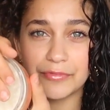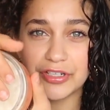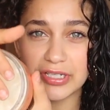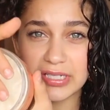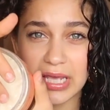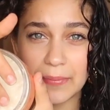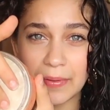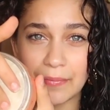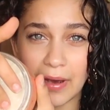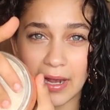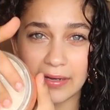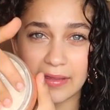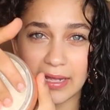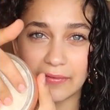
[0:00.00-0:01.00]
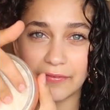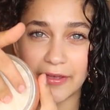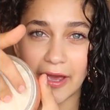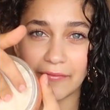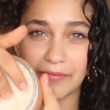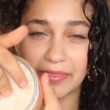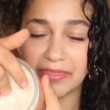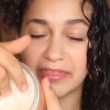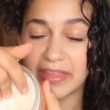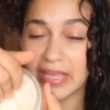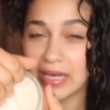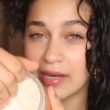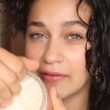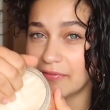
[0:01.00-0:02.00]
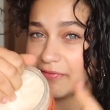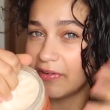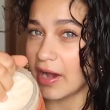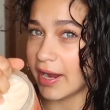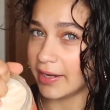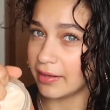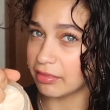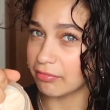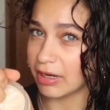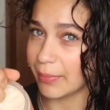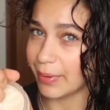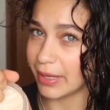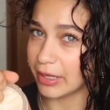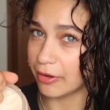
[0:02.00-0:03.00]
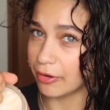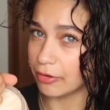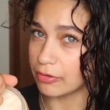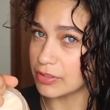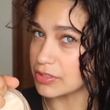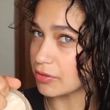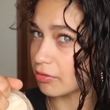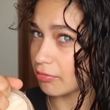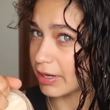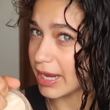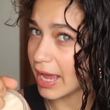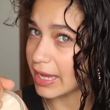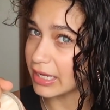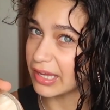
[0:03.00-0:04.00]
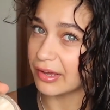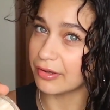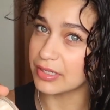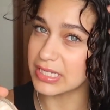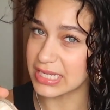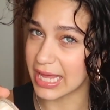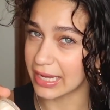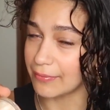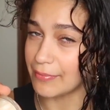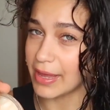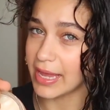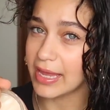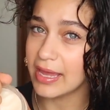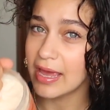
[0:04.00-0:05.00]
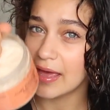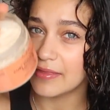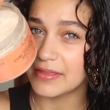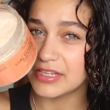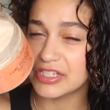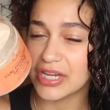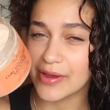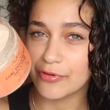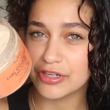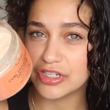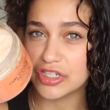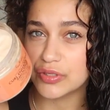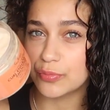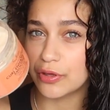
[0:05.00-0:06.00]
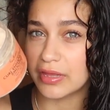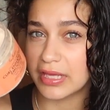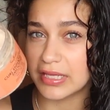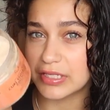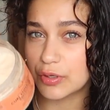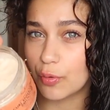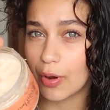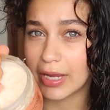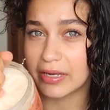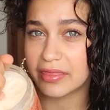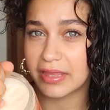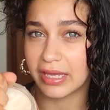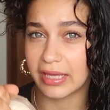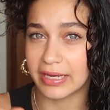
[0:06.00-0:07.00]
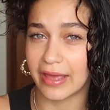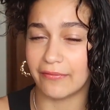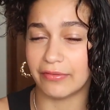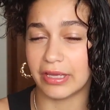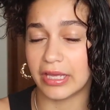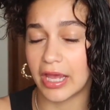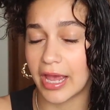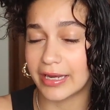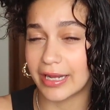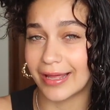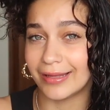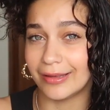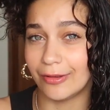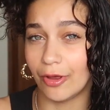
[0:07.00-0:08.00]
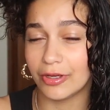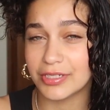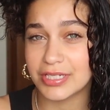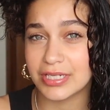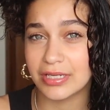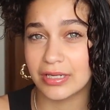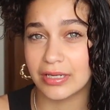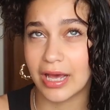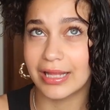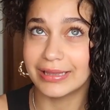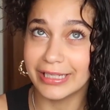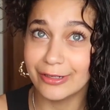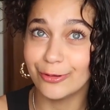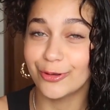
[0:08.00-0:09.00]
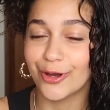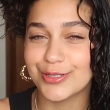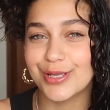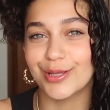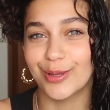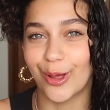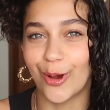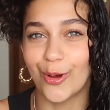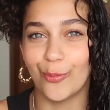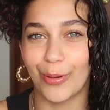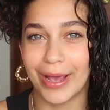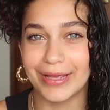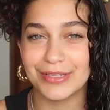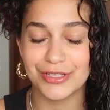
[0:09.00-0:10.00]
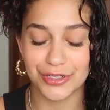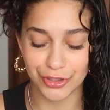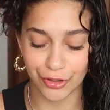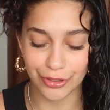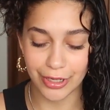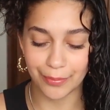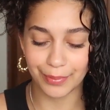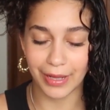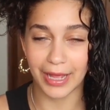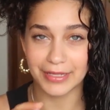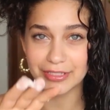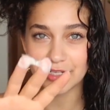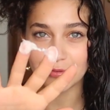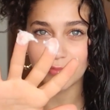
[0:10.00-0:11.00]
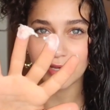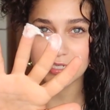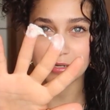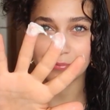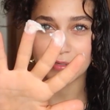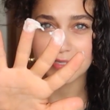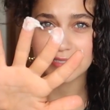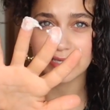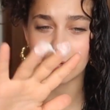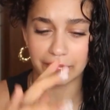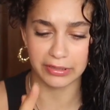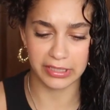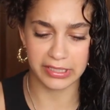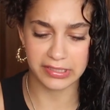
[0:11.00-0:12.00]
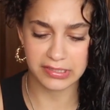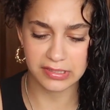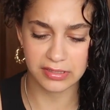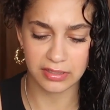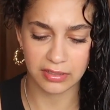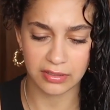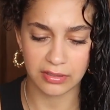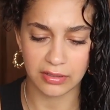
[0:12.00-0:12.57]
Just keep in mind that if you have thin, fine 3B curls or 3A curls like me, this Shea Moisture smoothie is quite thick and heavy, and a little goes a long way, so don't apply it too much. I'm going to start with this.